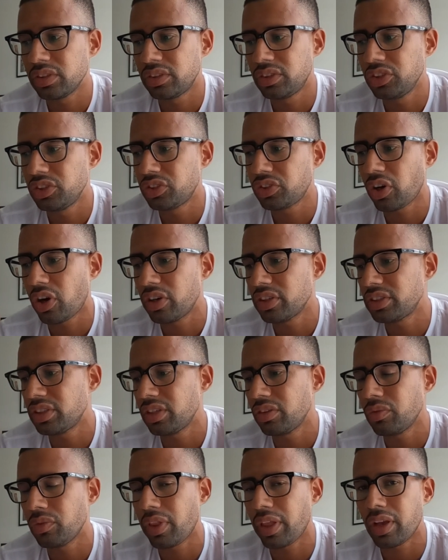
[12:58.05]
she's
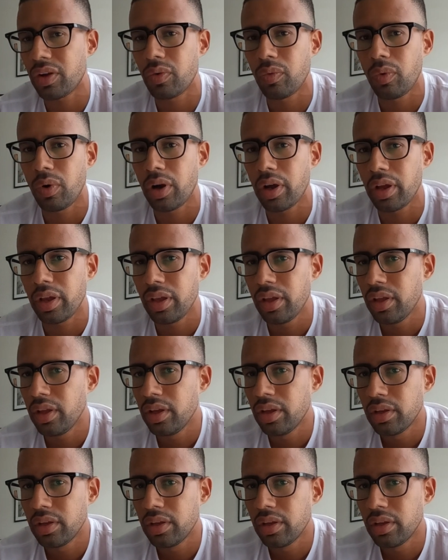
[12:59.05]
charging like what?